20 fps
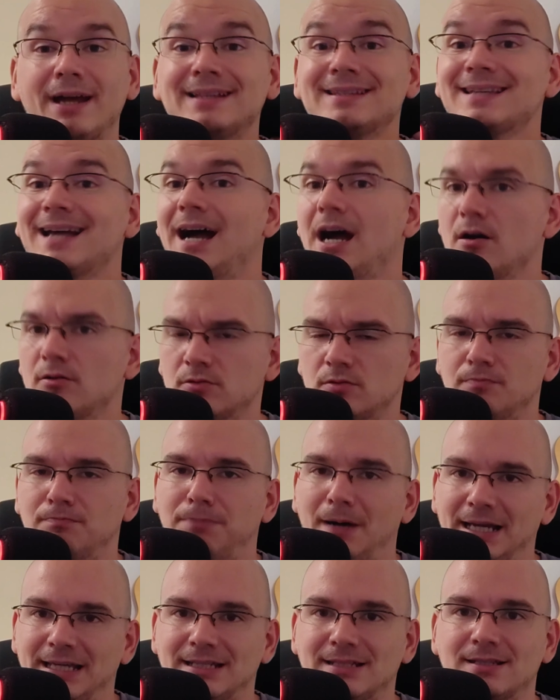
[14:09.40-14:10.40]
rent
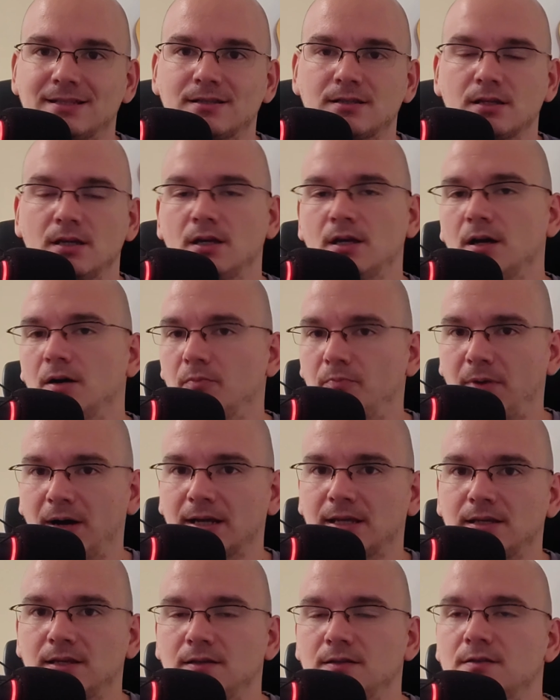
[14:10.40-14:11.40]
out bikes,
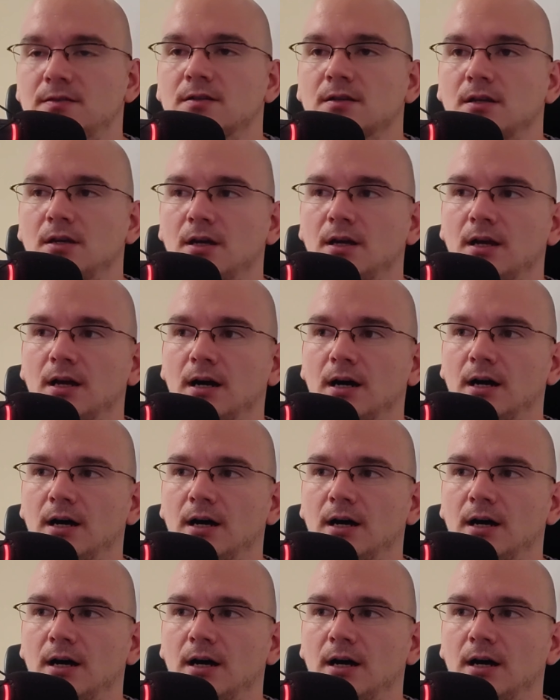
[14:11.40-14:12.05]
buggies,